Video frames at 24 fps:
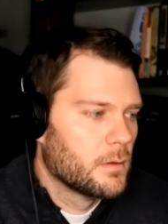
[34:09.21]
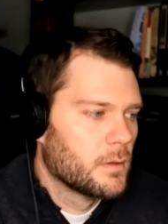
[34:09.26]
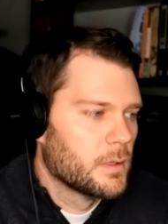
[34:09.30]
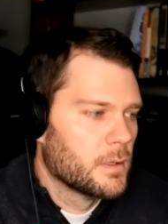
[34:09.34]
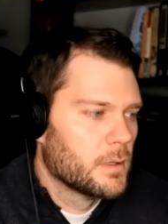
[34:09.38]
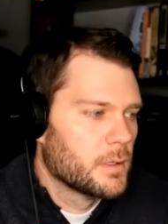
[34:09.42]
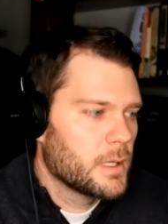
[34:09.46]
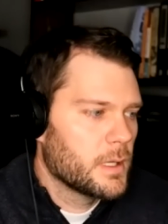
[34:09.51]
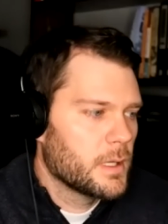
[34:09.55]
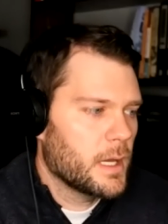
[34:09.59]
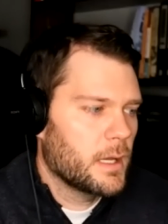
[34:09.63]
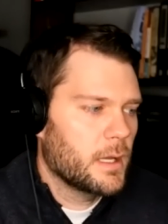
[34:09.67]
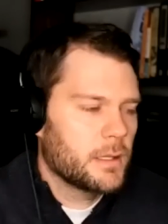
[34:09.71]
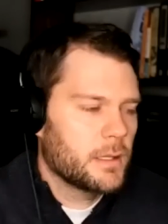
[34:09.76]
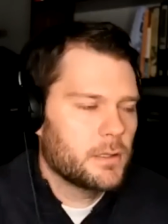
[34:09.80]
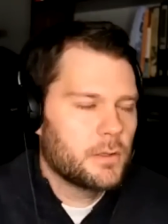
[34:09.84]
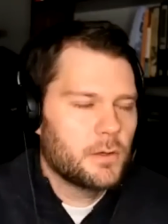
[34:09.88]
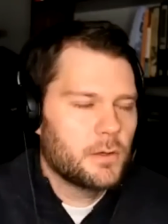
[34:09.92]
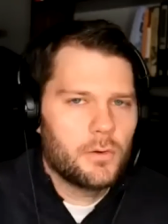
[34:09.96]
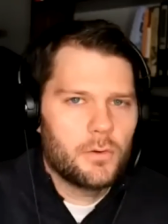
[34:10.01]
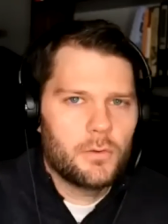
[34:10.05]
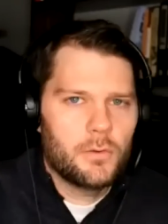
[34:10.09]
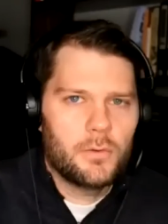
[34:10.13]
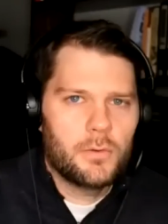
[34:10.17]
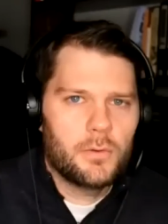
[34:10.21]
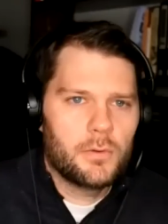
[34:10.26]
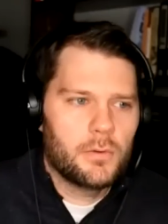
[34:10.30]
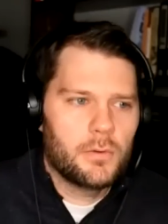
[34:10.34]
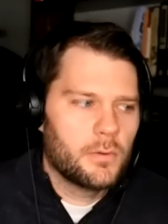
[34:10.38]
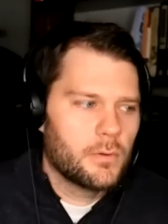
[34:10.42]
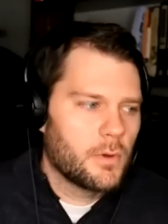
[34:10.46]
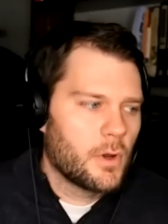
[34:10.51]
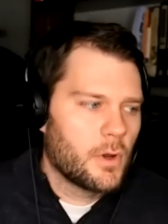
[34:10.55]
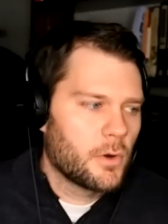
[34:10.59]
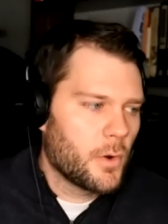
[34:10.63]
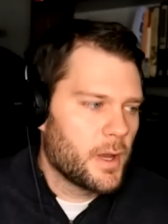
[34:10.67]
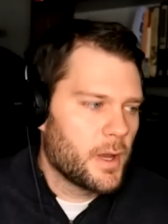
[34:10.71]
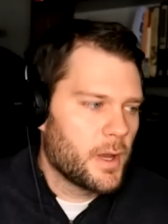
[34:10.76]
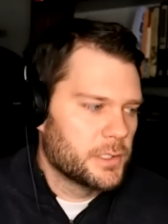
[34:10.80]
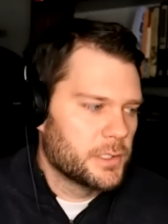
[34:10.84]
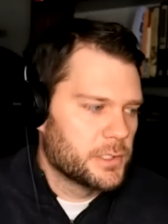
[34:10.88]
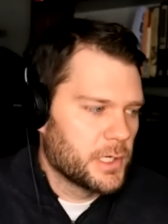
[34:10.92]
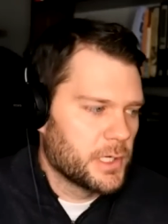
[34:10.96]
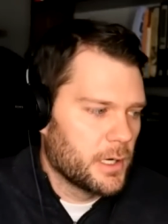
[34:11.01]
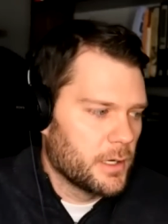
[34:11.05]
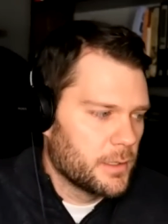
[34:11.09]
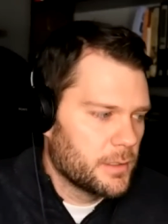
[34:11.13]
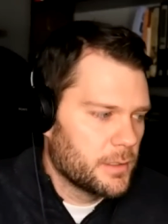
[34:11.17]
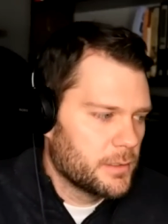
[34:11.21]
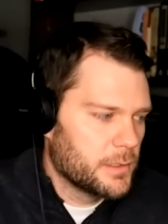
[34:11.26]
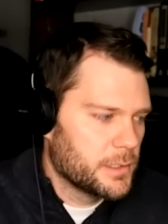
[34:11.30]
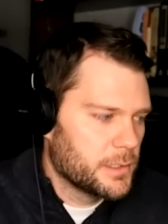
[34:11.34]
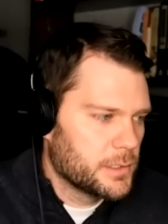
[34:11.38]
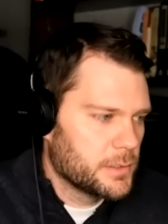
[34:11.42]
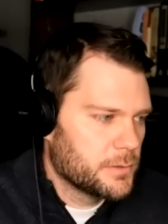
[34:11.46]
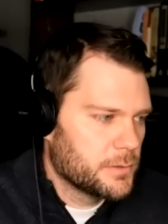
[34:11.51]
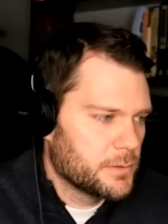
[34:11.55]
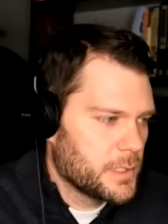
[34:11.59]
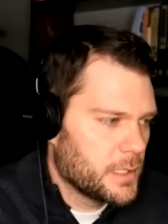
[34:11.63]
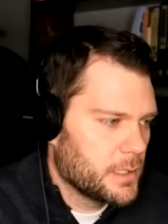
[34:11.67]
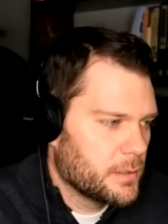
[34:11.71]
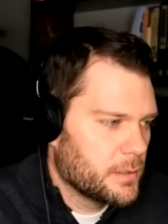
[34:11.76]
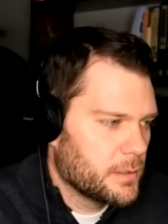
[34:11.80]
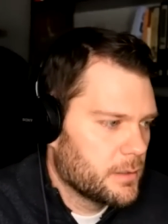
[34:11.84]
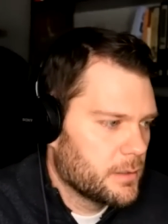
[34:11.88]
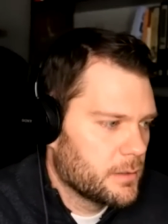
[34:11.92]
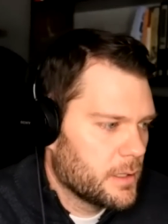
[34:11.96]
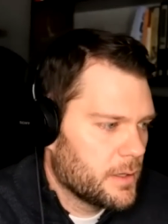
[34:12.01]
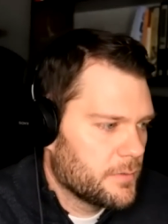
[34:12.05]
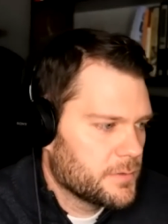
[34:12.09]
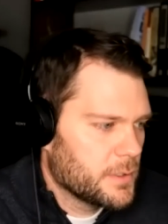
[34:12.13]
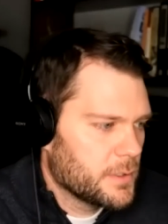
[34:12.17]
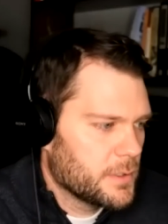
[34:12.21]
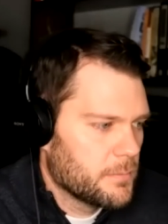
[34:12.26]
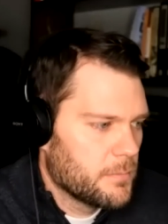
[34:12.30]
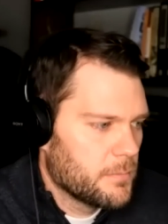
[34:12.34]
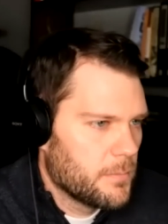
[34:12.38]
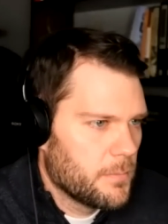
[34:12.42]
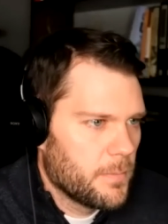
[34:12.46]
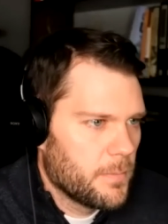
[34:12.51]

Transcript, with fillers: Yeah, you know, Oh, go ahead, Jared. Did you say have something?